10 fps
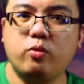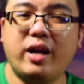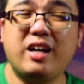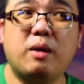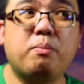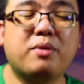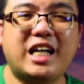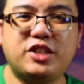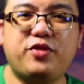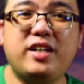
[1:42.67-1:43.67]
where a
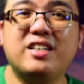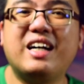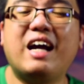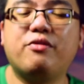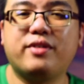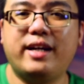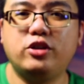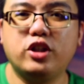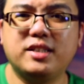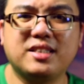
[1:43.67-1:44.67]
prize figure
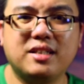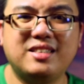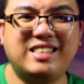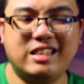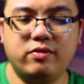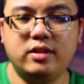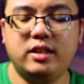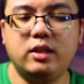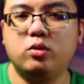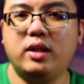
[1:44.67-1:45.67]
averages
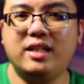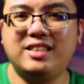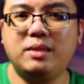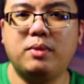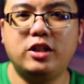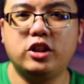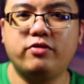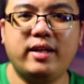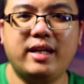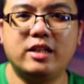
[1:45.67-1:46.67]
70 to 80 Malaysian
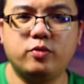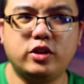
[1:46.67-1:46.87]
ringgit,